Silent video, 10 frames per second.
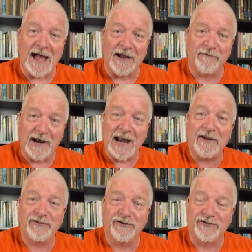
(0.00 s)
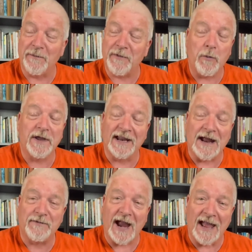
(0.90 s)
relationship that we can
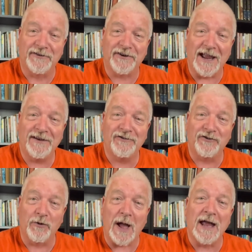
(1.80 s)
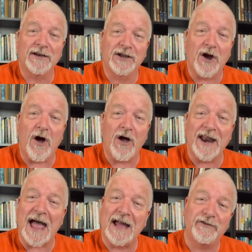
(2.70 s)
ever enter into. And
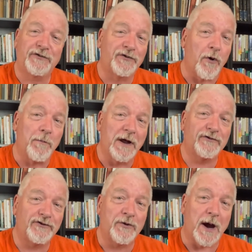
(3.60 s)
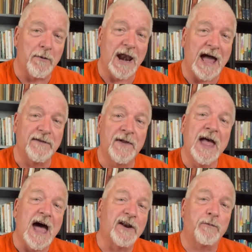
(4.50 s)
God adds so much to our life.
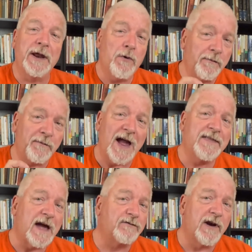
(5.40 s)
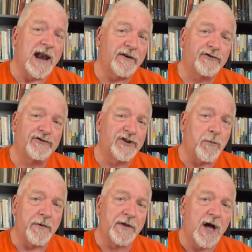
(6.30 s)
And if we don't find that relationship
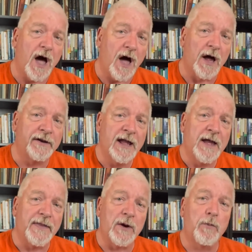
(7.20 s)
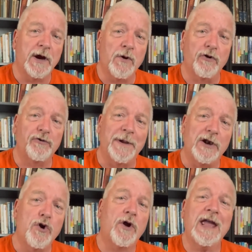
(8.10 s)
with God, then we're going to be
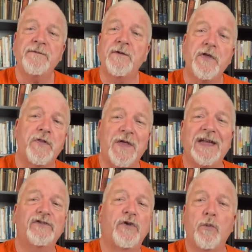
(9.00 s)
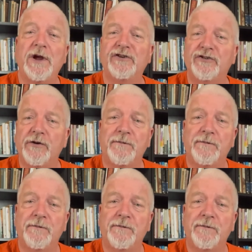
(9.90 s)
looking for the things that we should